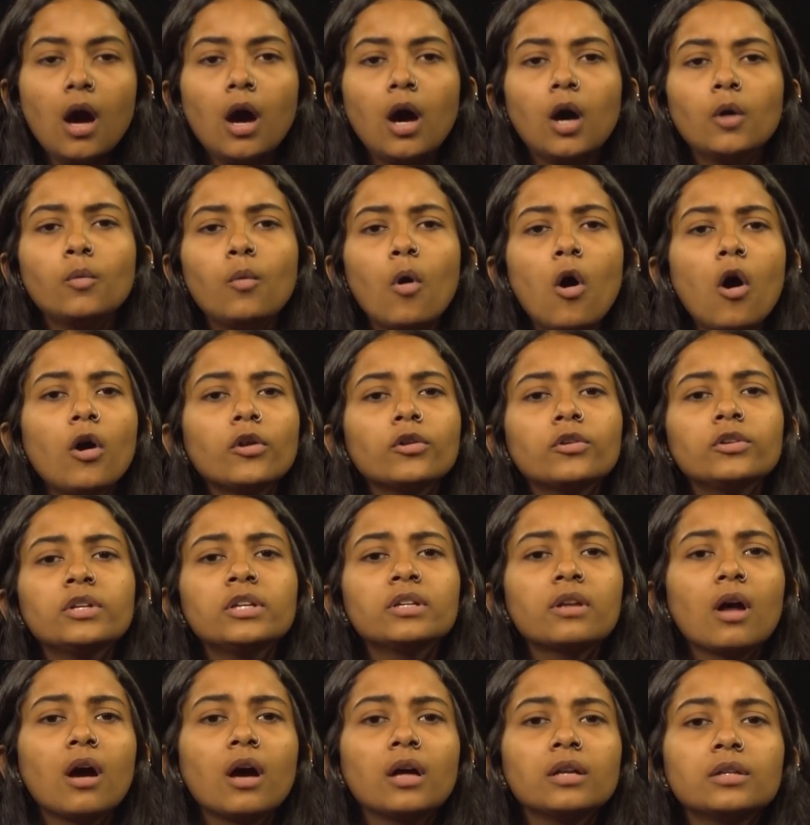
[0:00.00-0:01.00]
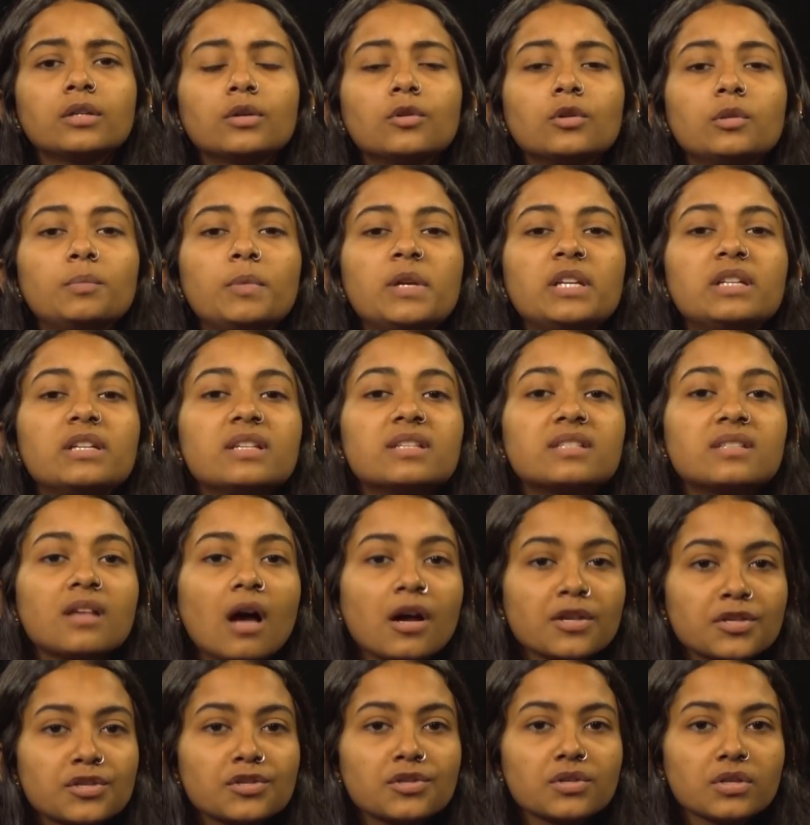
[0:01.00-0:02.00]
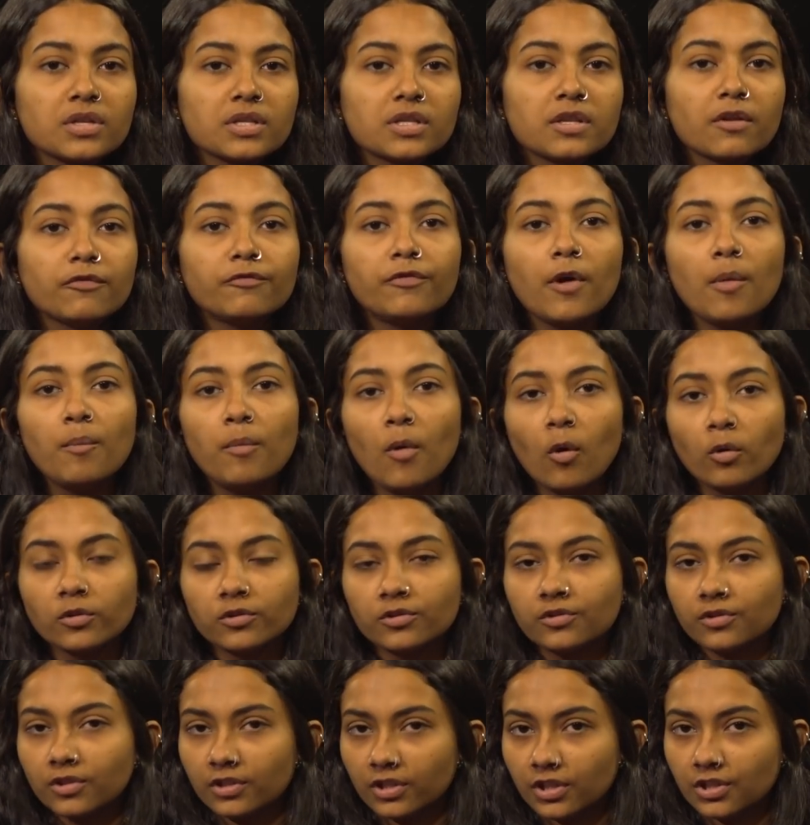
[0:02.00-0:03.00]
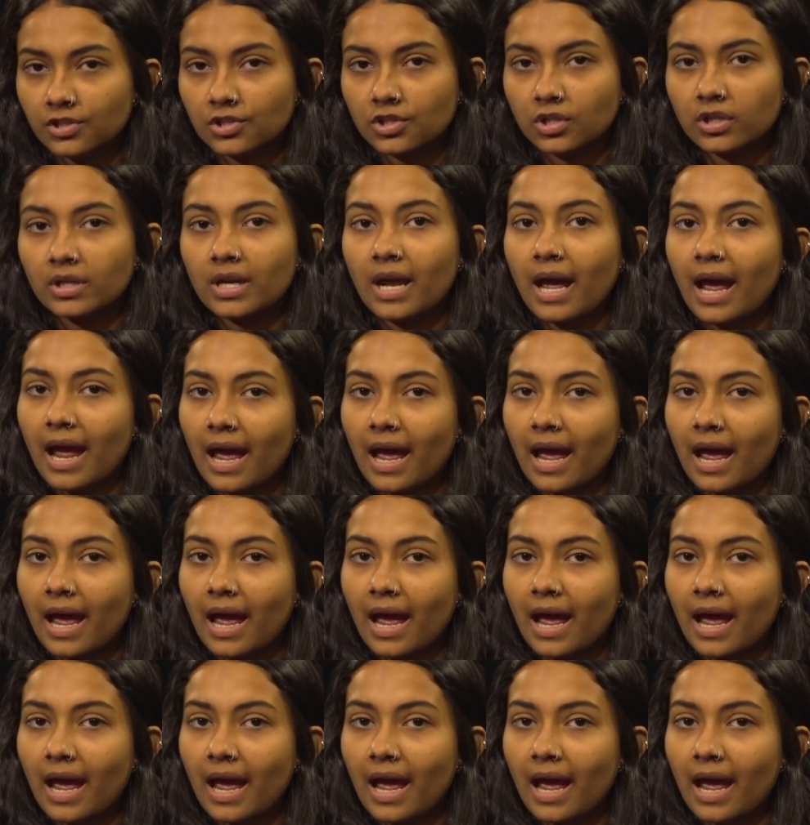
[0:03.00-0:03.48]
A war on Iran could be disastrous for both the region